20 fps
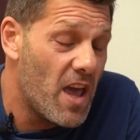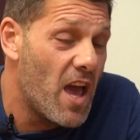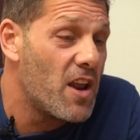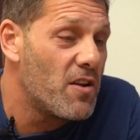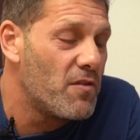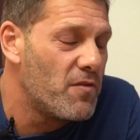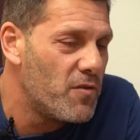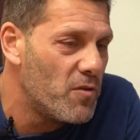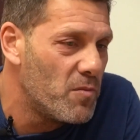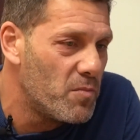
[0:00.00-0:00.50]
out
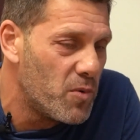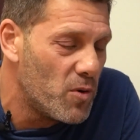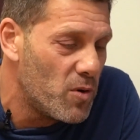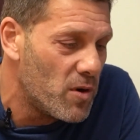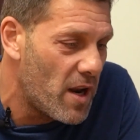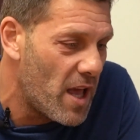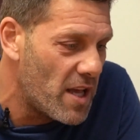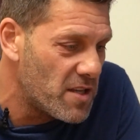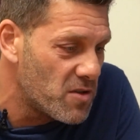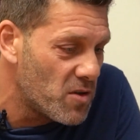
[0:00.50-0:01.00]
of football,
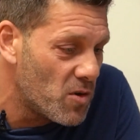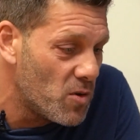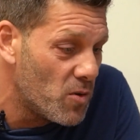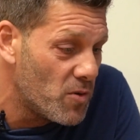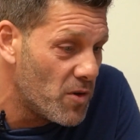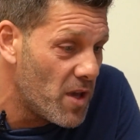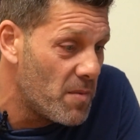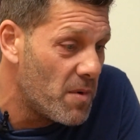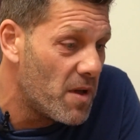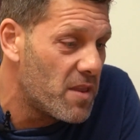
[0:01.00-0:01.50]
it hasn't gone
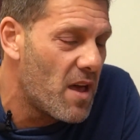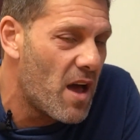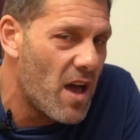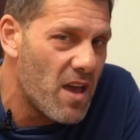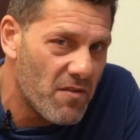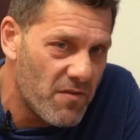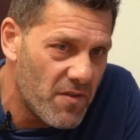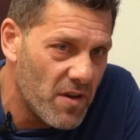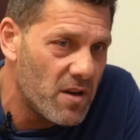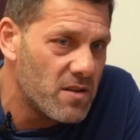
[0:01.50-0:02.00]
there, but the
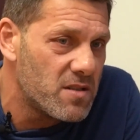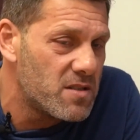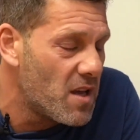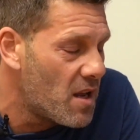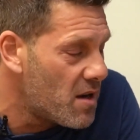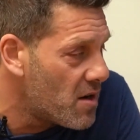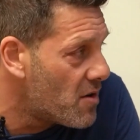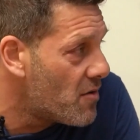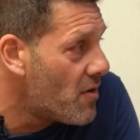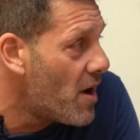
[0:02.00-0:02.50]
AFL has
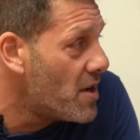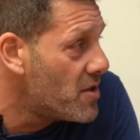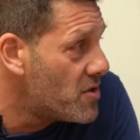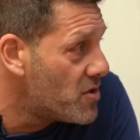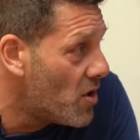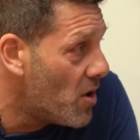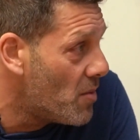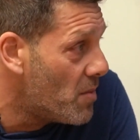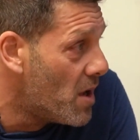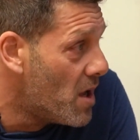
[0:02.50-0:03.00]
done a great
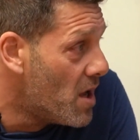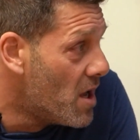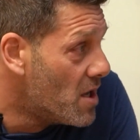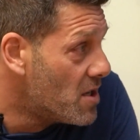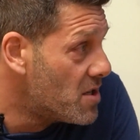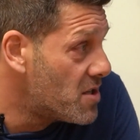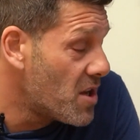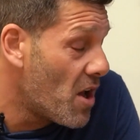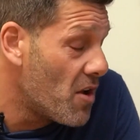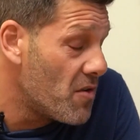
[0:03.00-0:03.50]
job
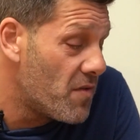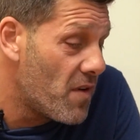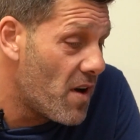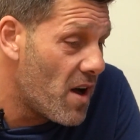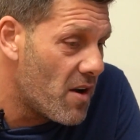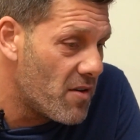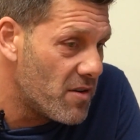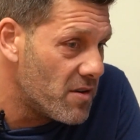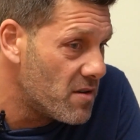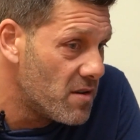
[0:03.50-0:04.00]
so
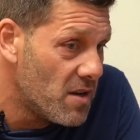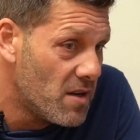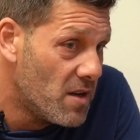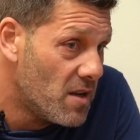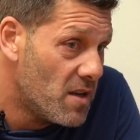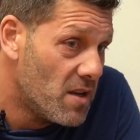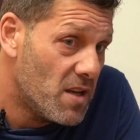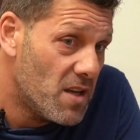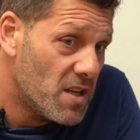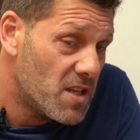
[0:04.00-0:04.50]
far. And
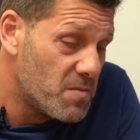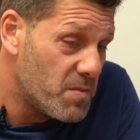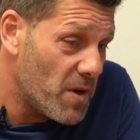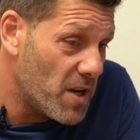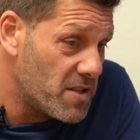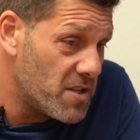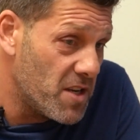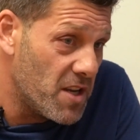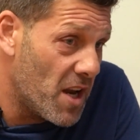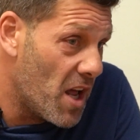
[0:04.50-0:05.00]

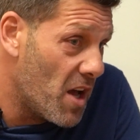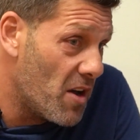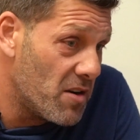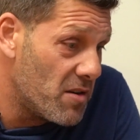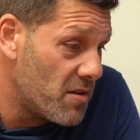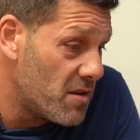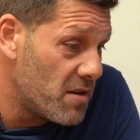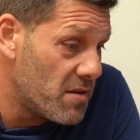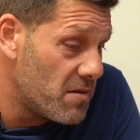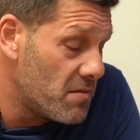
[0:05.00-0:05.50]
especially, you
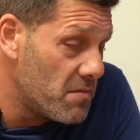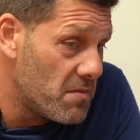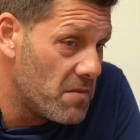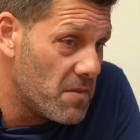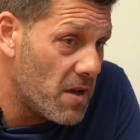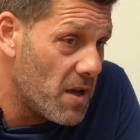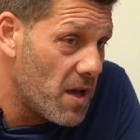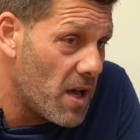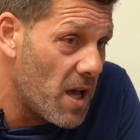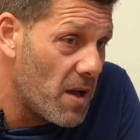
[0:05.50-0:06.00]
know,
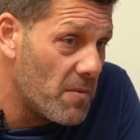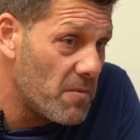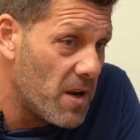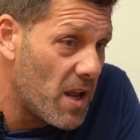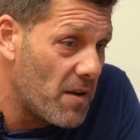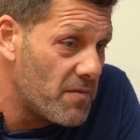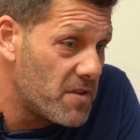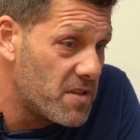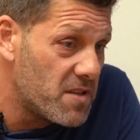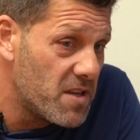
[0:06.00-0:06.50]
I'd
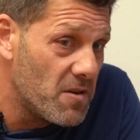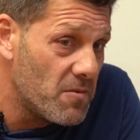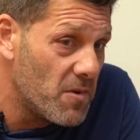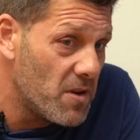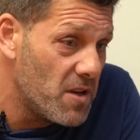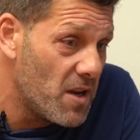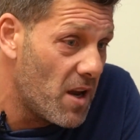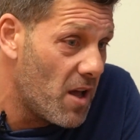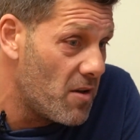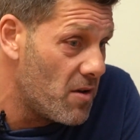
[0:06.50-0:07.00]
love to see, but,
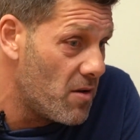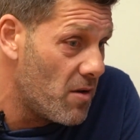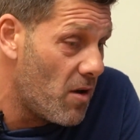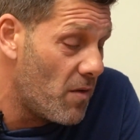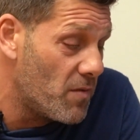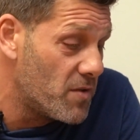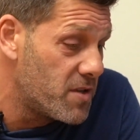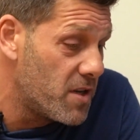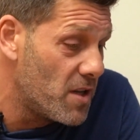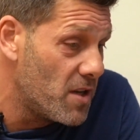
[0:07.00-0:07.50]
you know,
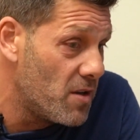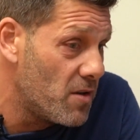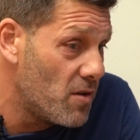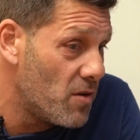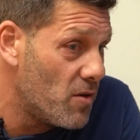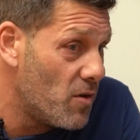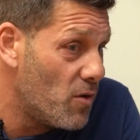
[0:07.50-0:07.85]
obviously